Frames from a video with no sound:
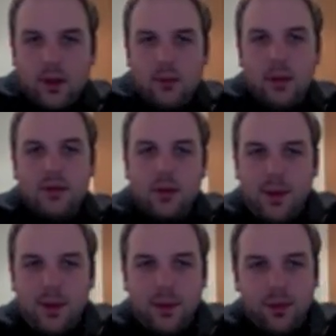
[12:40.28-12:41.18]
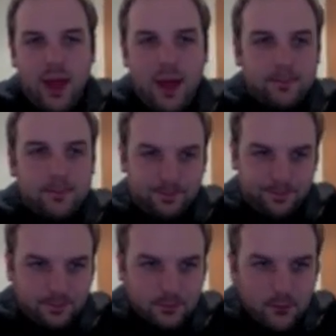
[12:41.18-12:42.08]
make sure I'm happy with that.
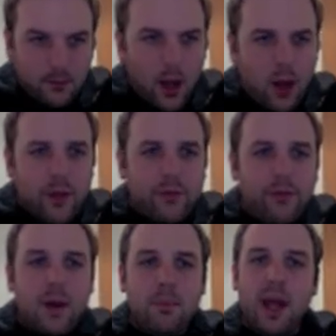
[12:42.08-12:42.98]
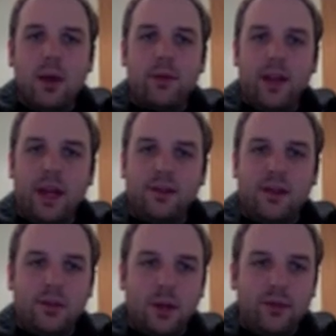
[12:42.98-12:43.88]
On the front panel of the
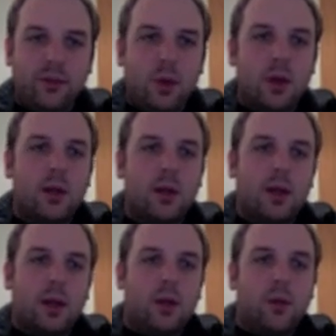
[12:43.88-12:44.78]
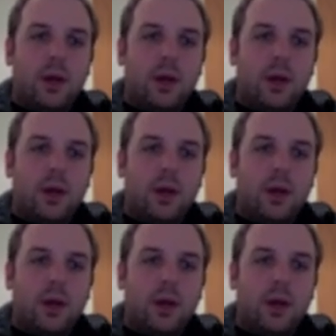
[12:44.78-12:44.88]
XS24, we're